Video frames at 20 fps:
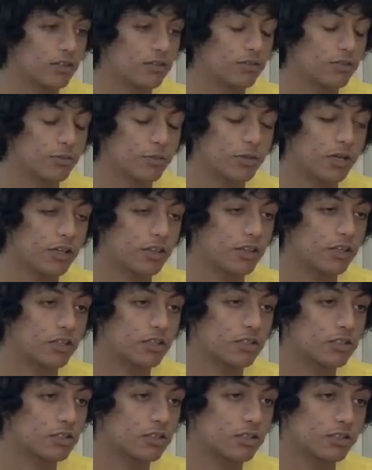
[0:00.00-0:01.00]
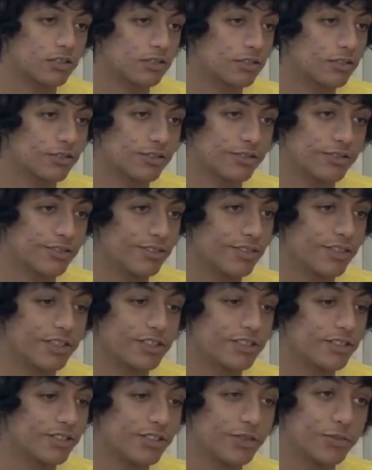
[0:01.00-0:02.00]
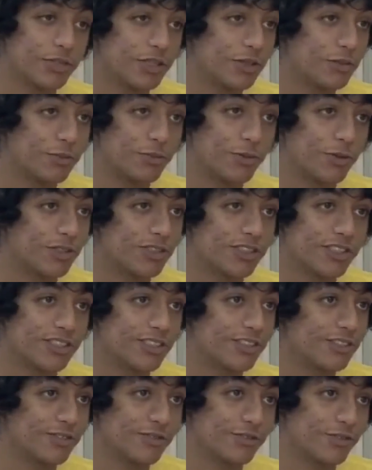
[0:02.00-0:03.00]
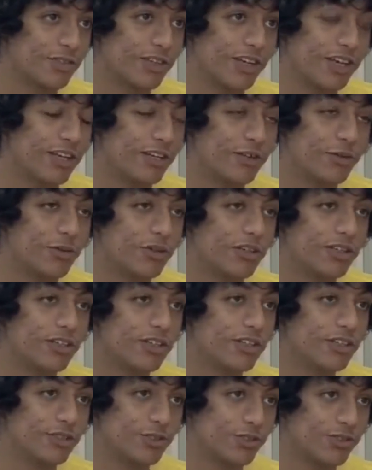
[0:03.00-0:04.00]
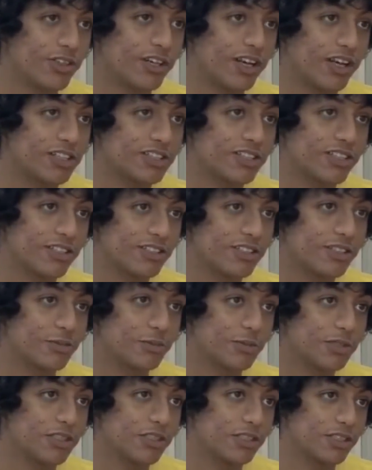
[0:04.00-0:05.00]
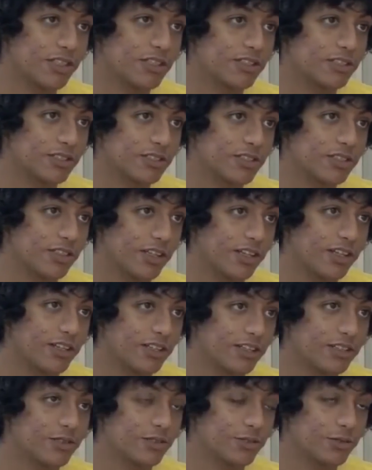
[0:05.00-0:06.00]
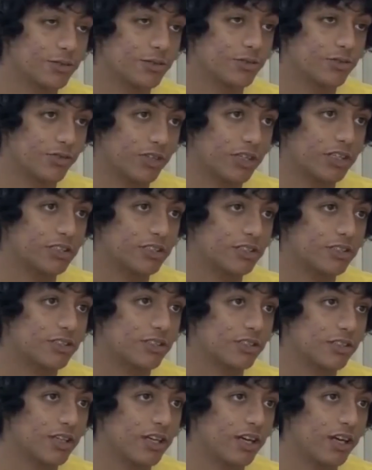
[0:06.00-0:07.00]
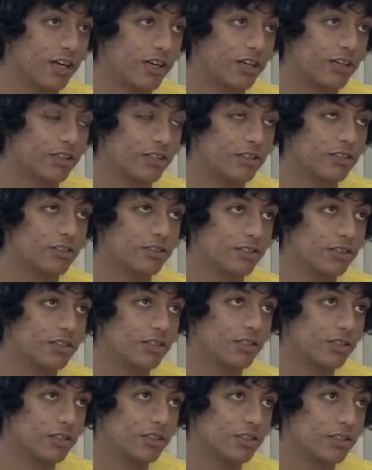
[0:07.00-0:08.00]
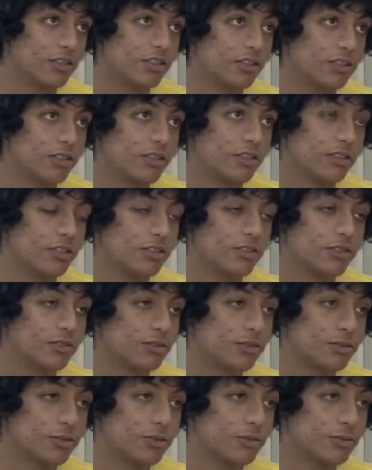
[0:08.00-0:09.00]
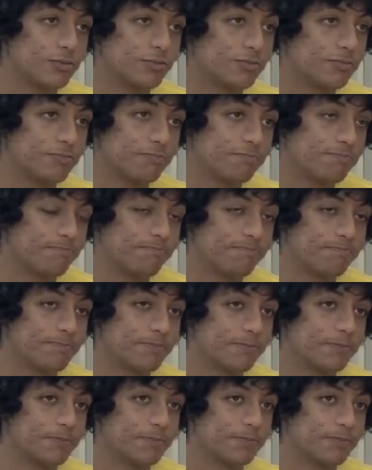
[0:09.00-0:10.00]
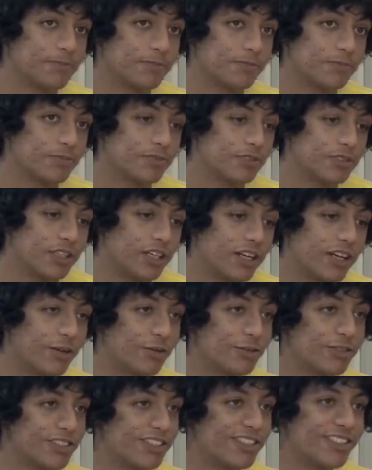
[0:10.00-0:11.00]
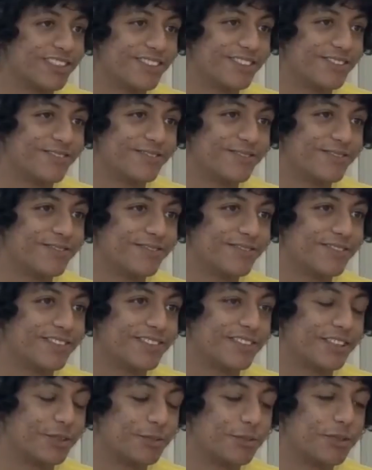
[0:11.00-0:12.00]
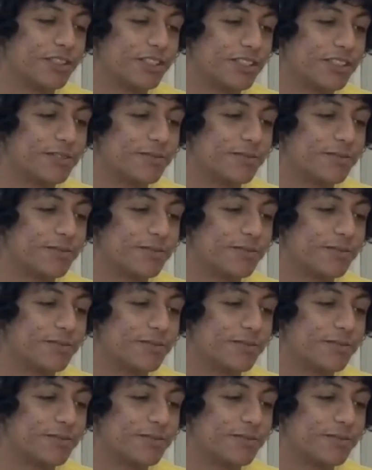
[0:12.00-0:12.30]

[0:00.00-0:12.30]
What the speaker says: For me, I think it's extremely important for anyone to relax a little bit, because they need to rest and to chill out a little bit.